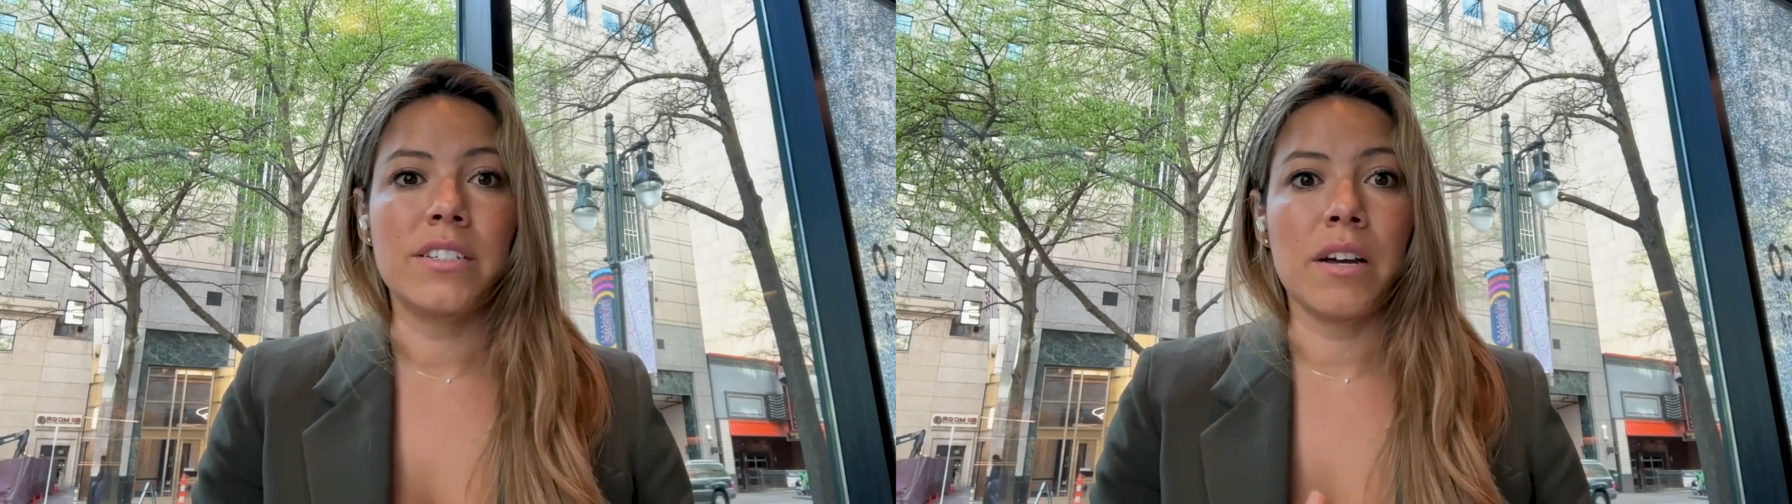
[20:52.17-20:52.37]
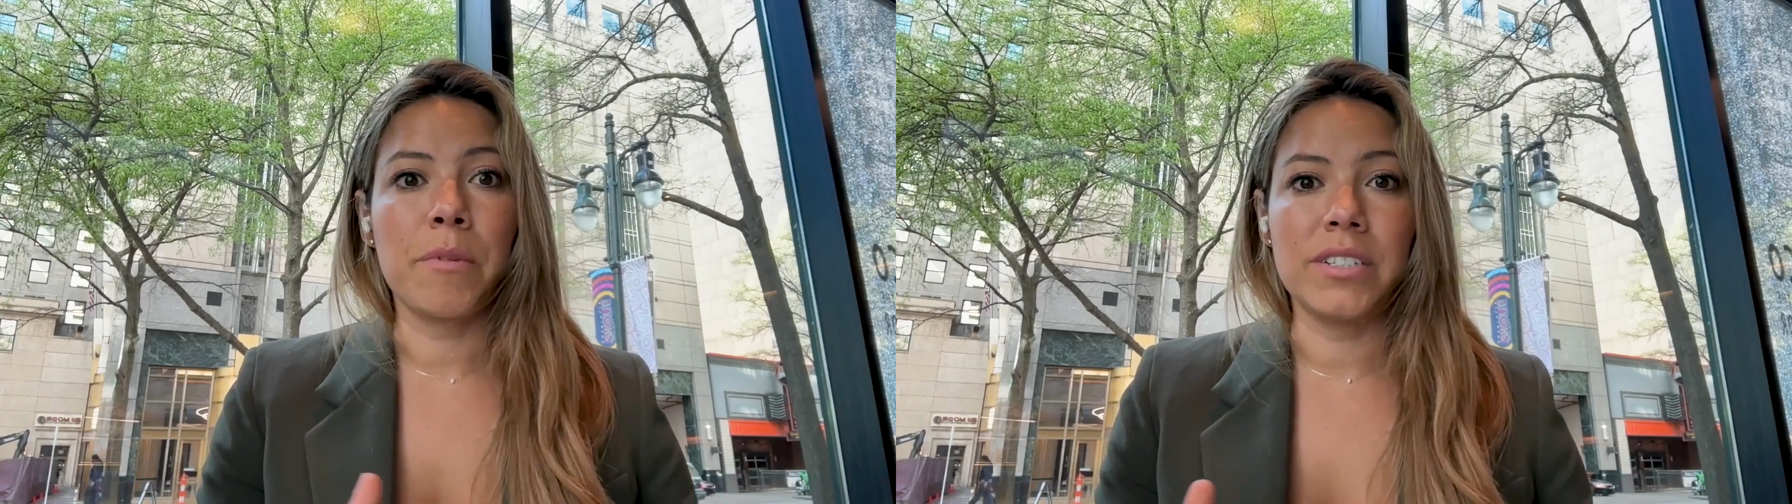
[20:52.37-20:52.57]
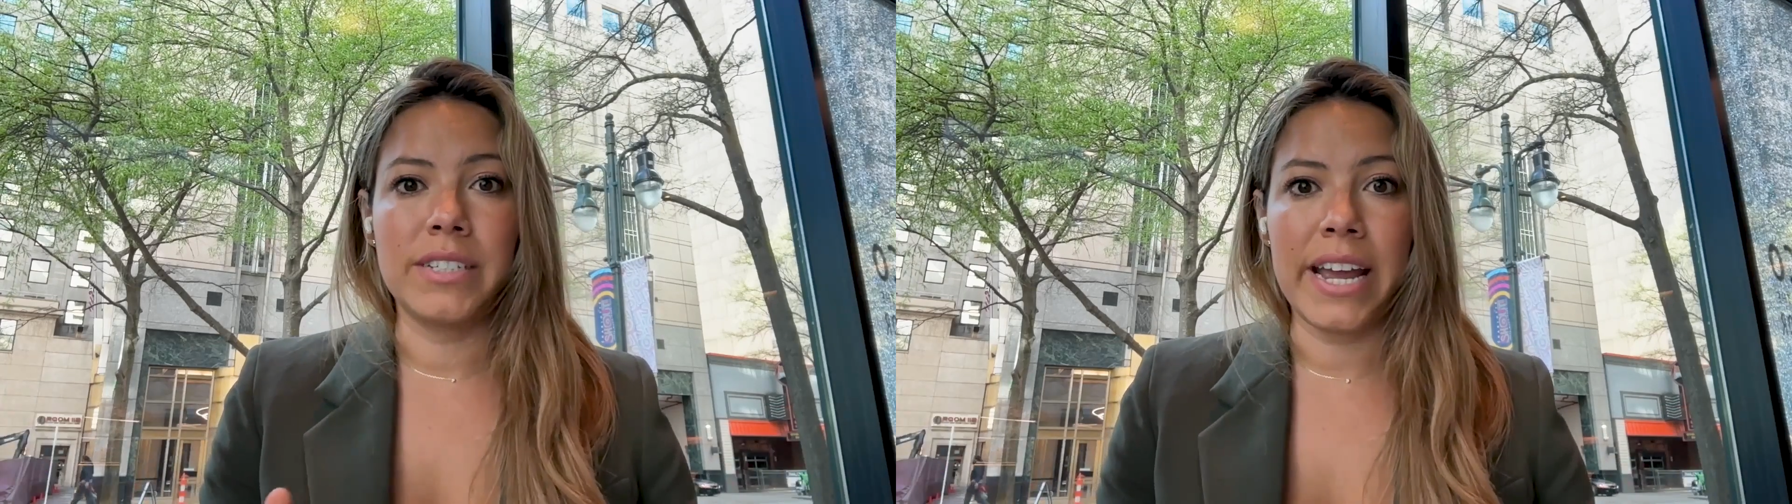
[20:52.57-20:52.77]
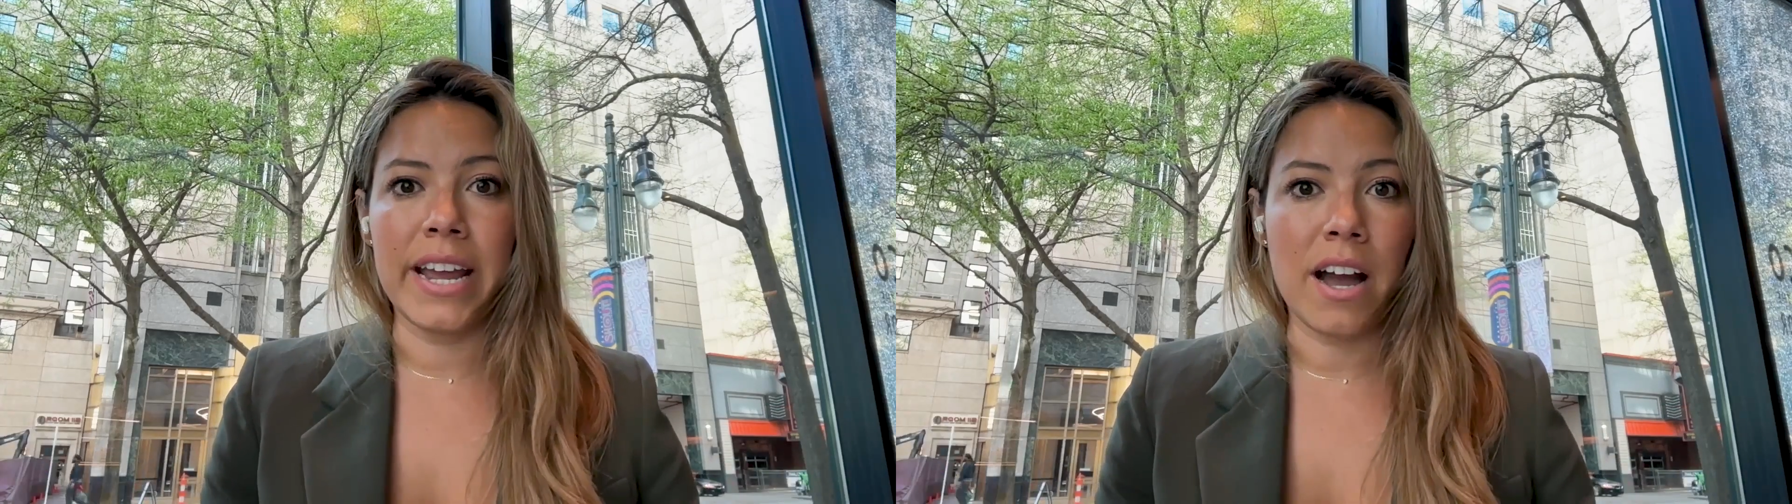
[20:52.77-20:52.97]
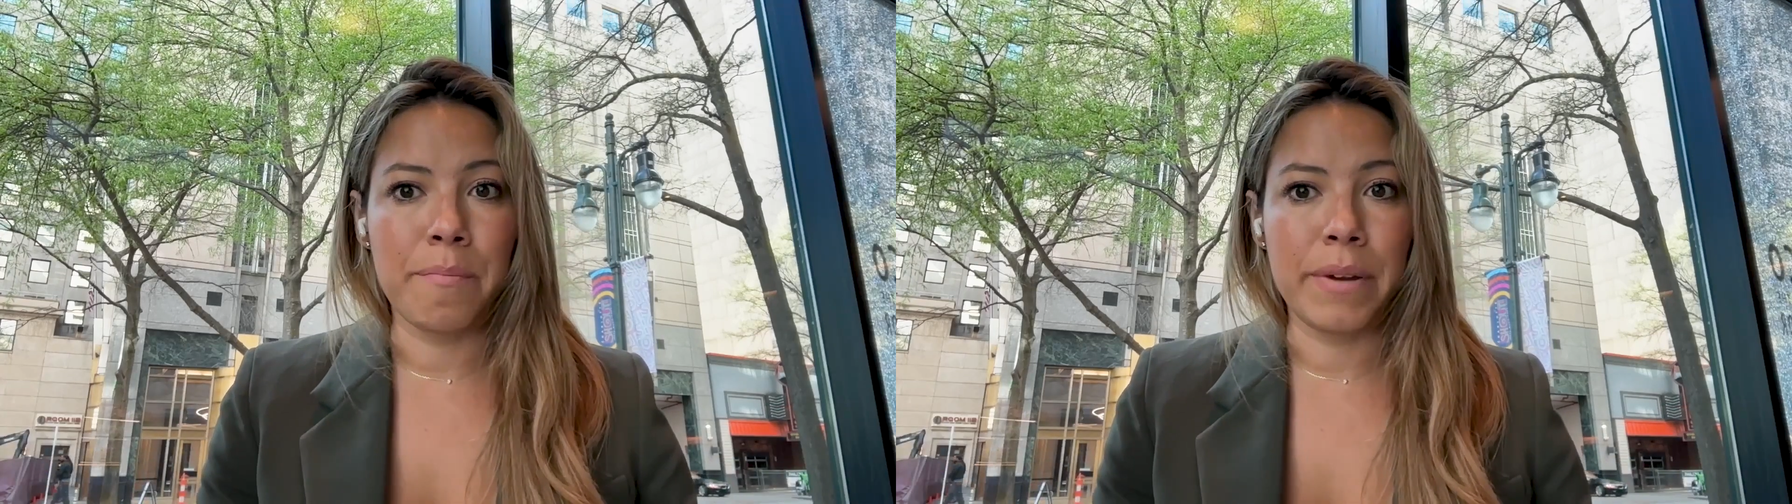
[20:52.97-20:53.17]
Some are
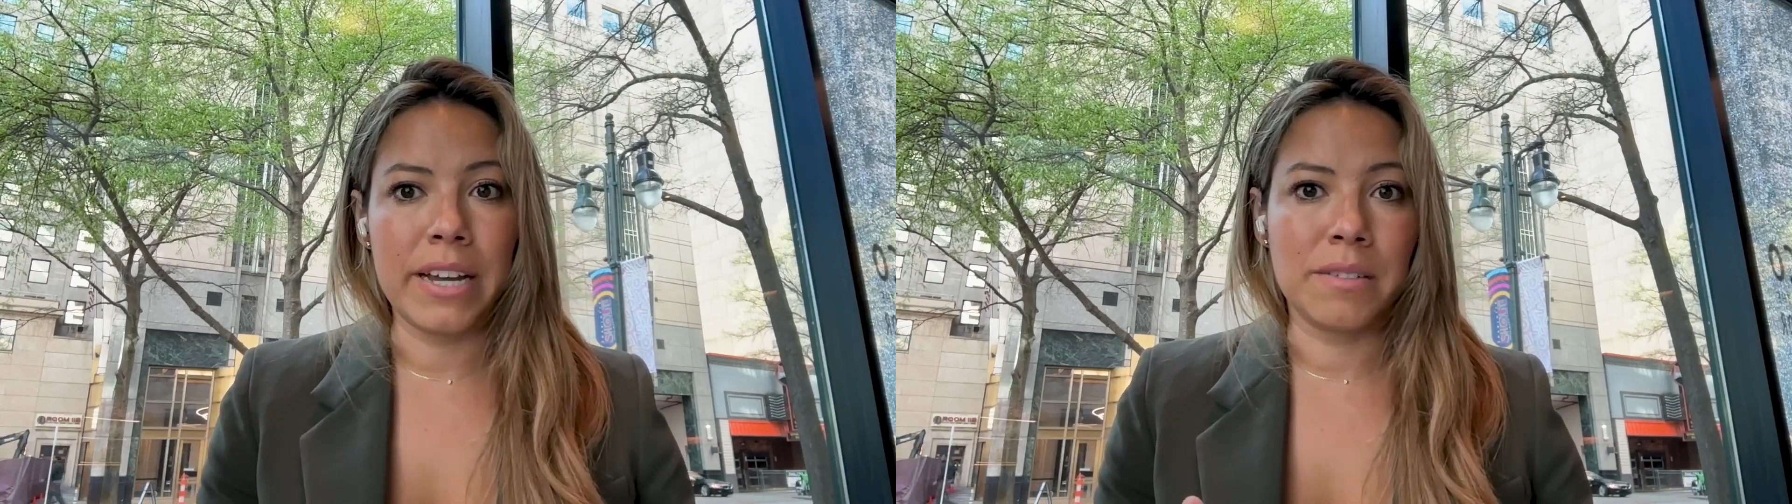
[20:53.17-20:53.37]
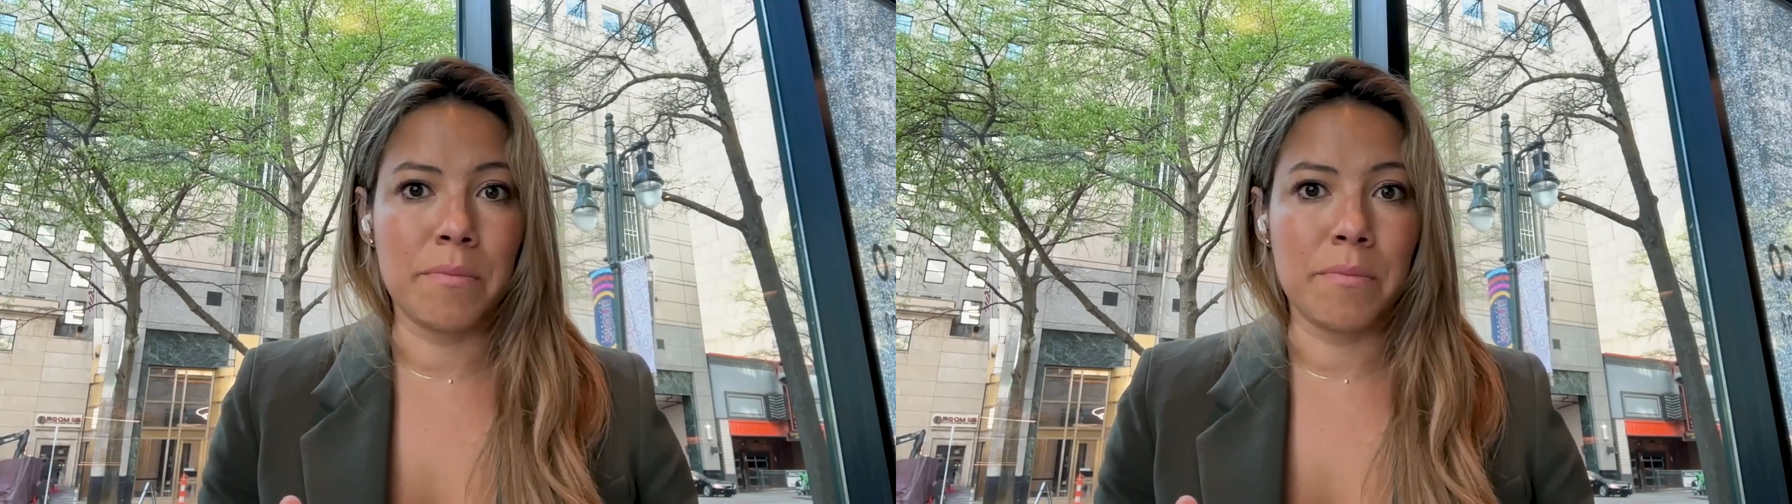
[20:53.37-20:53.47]
saying up as